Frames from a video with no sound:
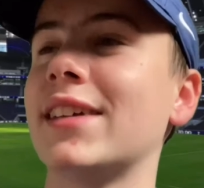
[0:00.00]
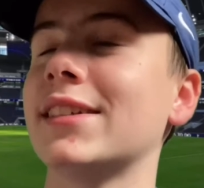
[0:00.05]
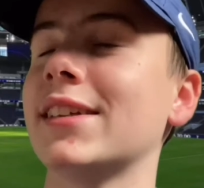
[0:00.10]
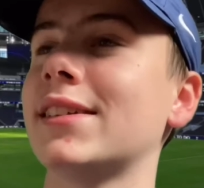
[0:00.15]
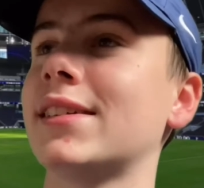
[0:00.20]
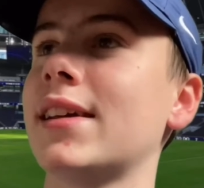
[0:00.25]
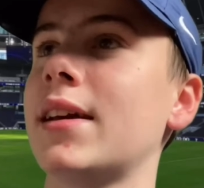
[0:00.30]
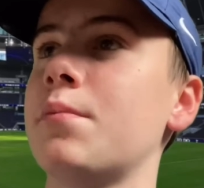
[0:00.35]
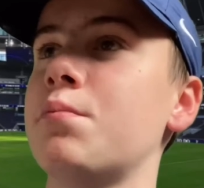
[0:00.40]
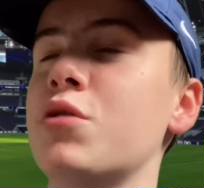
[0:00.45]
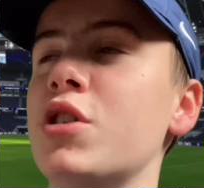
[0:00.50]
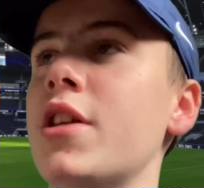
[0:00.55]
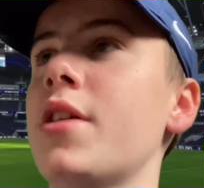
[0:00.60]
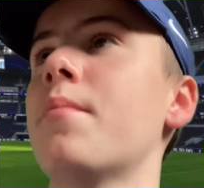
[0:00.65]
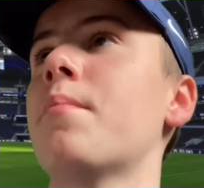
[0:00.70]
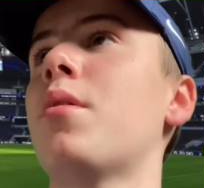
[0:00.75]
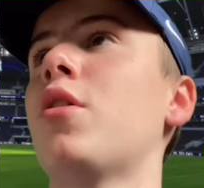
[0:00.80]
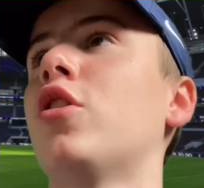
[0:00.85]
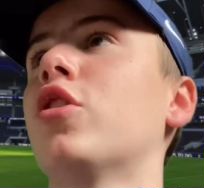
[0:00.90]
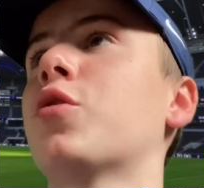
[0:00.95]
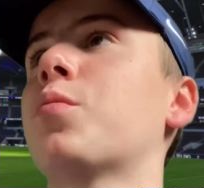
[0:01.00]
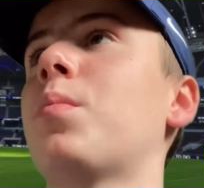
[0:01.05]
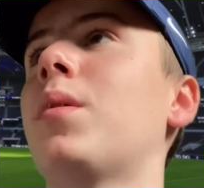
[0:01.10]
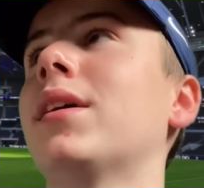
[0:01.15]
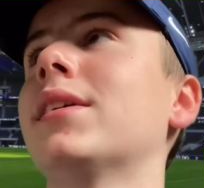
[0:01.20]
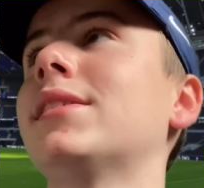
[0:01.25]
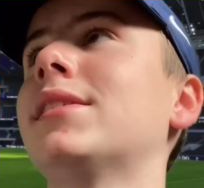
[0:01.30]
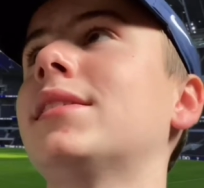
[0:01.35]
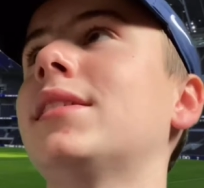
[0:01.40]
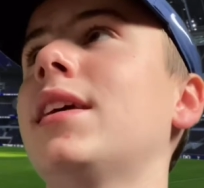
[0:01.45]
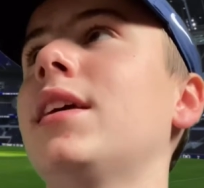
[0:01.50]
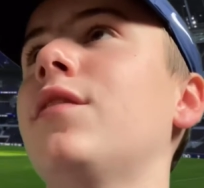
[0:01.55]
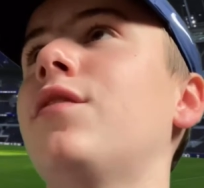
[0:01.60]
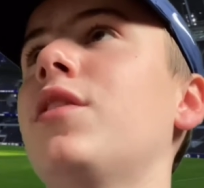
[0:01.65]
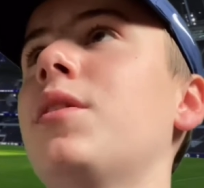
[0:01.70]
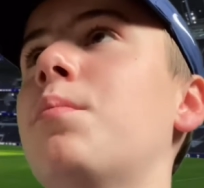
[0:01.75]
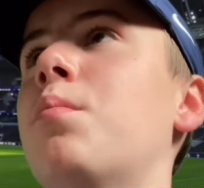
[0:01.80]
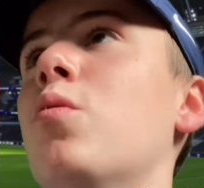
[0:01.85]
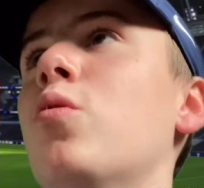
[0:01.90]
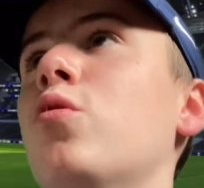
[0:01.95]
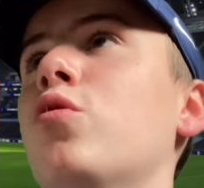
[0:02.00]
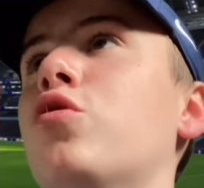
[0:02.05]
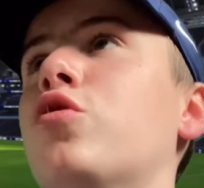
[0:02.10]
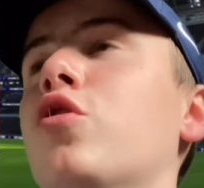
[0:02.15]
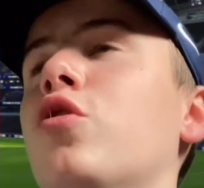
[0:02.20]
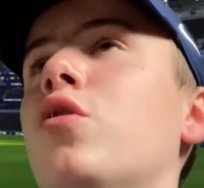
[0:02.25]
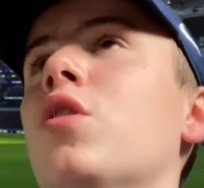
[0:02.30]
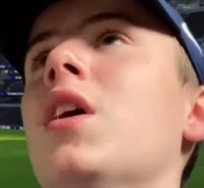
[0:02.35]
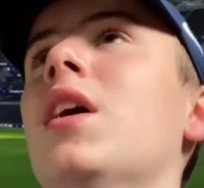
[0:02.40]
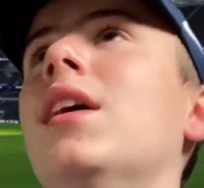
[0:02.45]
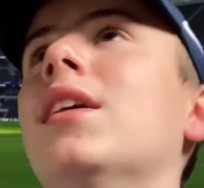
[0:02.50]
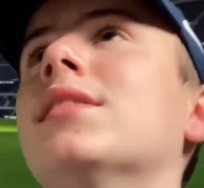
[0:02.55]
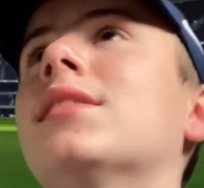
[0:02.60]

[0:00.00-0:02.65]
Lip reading: As I say, brilliant pass by Stevie. Ball through.